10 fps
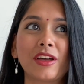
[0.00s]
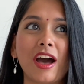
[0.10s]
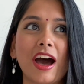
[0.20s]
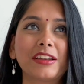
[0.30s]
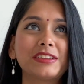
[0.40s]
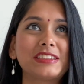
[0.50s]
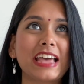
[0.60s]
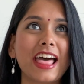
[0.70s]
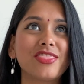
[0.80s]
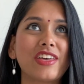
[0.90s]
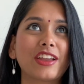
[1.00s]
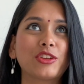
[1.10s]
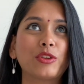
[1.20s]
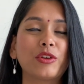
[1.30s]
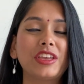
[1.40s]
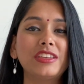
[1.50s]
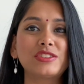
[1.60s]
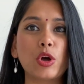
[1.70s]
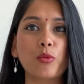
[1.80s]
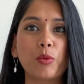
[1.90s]
understand that, you know, he's
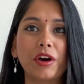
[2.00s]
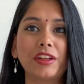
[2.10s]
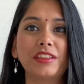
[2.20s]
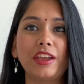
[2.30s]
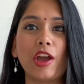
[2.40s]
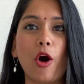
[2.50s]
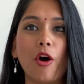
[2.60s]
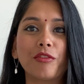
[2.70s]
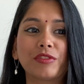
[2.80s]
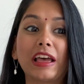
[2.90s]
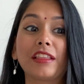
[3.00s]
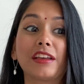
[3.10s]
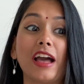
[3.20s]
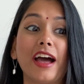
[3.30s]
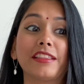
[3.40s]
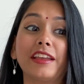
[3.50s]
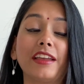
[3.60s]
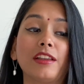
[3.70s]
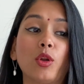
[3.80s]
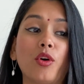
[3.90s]
not worthy of, the guy,
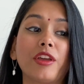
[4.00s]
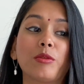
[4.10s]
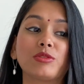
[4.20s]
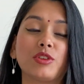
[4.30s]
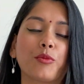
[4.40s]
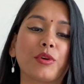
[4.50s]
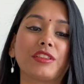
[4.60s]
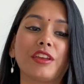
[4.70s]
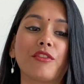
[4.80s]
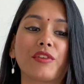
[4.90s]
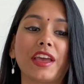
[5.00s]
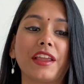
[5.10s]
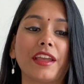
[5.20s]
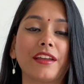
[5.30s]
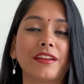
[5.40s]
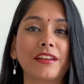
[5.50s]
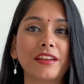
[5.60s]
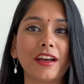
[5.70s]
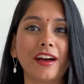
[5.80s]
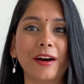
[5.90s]
the lawyer was not worthy of getting
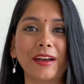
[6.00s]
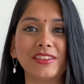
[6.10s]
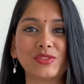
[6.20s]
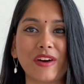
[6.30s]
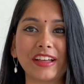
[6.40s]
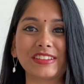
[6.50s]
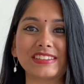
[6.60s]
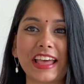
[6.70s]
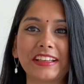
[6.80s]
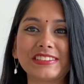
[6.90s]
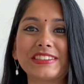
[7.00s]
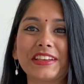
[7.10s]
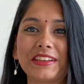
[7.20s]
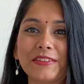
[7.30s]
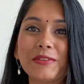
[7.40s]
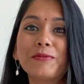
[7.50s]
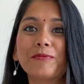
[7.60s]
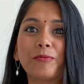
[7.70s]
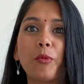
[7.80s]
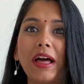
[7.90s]
his father's legacy.
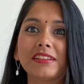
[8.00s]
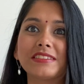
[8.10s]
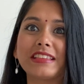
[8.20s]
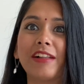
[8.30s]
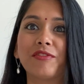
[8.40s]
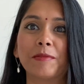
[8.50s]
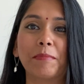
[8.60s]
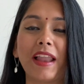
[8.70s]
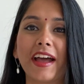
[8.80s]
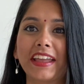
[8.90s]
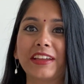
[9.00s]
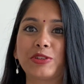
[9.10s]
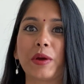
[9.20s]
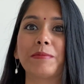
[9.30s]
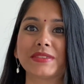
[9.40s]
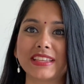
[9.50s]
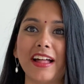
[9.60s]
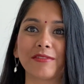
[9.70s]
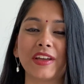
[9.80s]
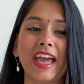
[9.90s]
Well, self-implying it to
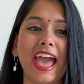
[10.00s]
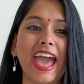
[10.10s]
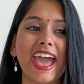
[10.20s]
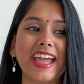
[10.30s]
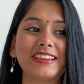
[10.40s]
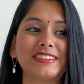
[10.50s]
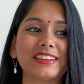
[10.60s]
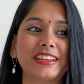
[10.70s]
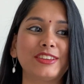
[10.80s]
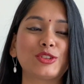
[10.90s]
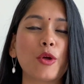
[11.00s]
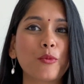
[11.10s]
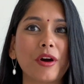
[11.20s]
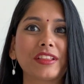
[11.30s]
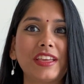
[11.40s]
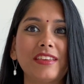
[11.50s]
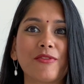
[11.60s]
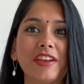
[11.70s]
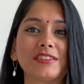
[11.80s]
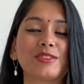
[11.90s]
himself. And he's not worth, he
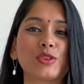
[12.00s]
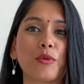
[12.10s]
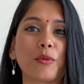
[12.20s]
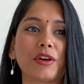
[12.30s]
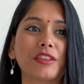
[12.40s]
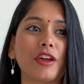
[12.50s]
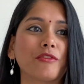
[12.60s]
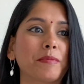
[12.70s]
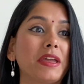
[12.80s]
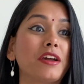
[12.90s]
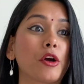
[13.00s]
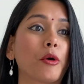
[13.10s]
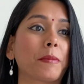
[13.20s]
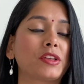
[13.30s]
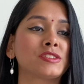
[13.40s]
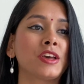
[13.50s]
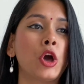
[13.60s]
feels he's not worthy of being a god, because